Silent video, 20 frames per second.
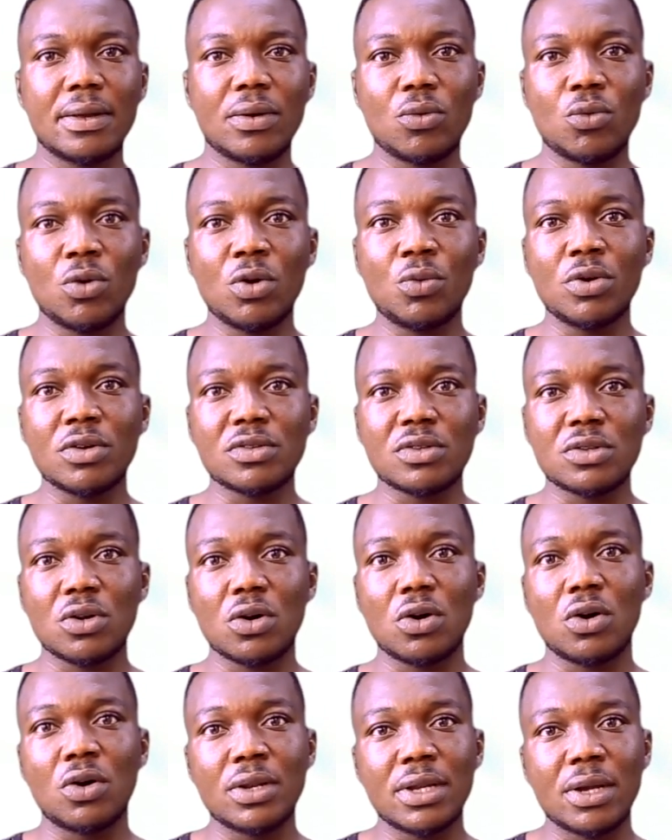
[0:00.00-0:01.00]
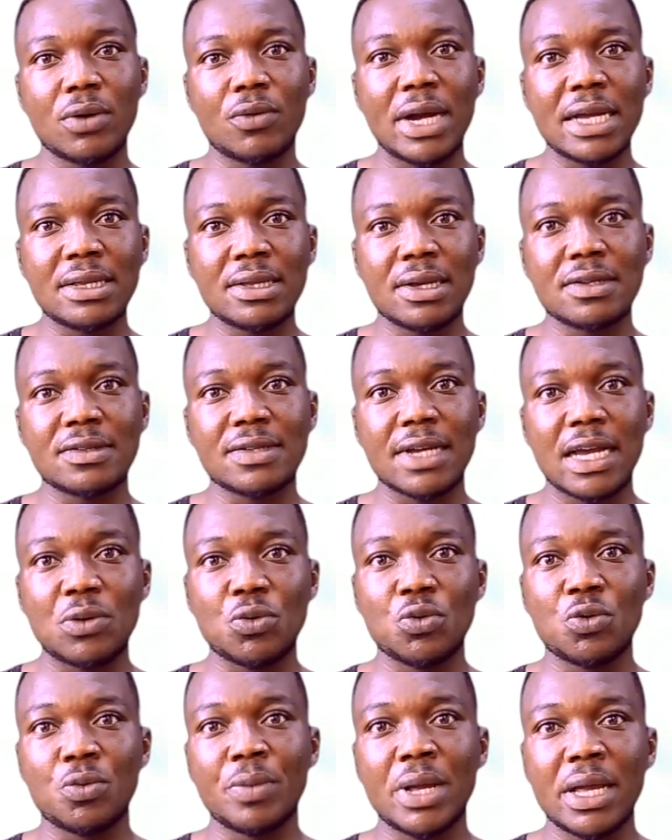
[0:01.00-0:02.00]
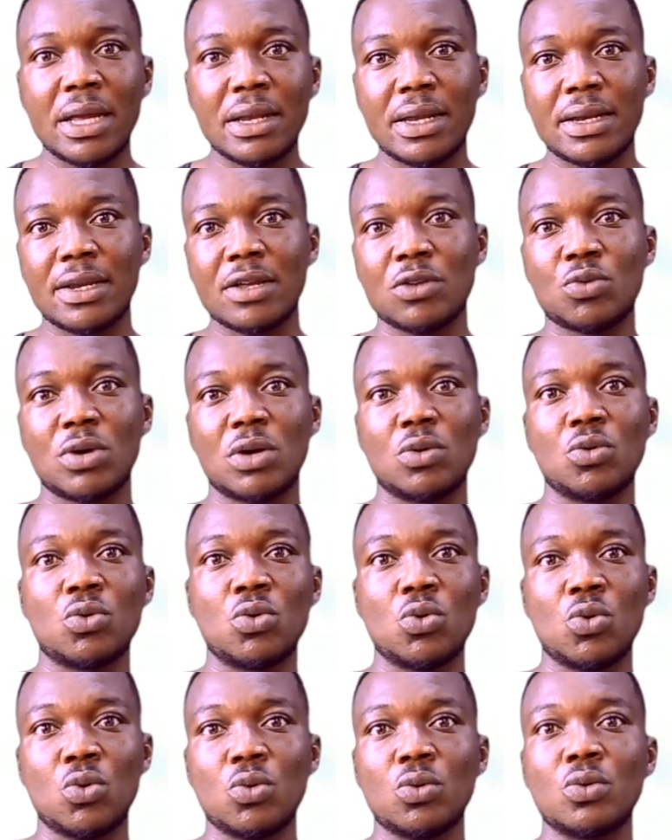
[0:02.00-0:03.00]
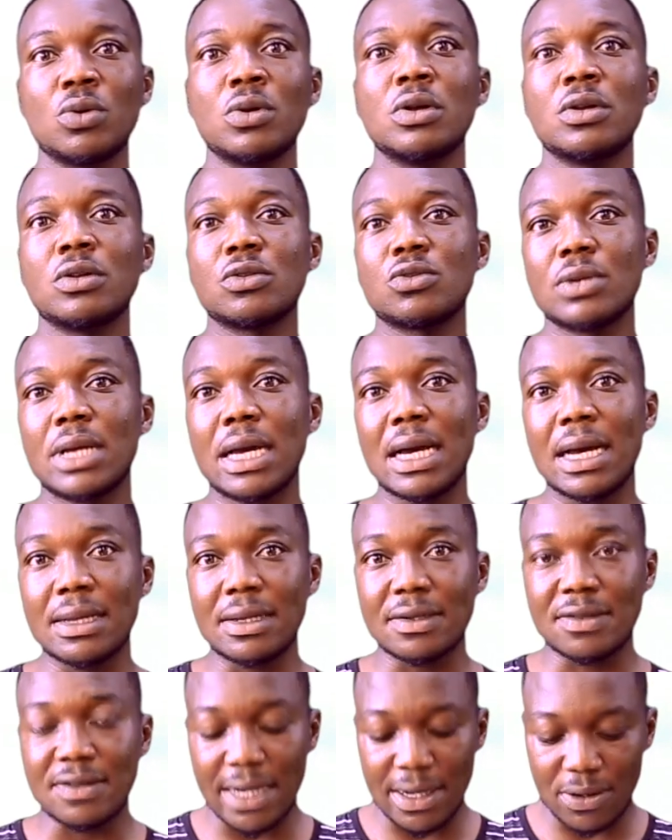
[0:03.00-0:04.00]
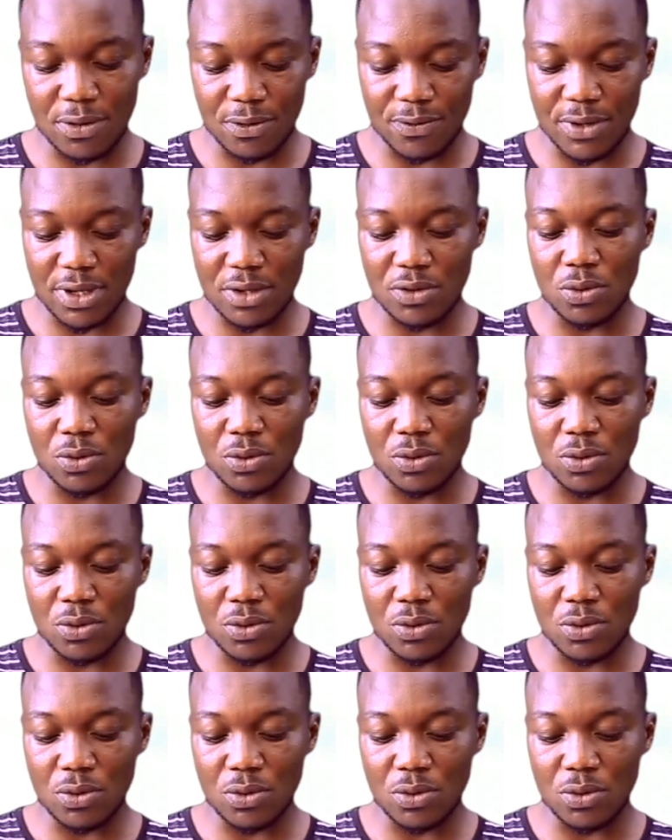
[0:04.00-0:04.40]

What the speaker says: what was on the right hand side will remain, and this one will go to the other side of it.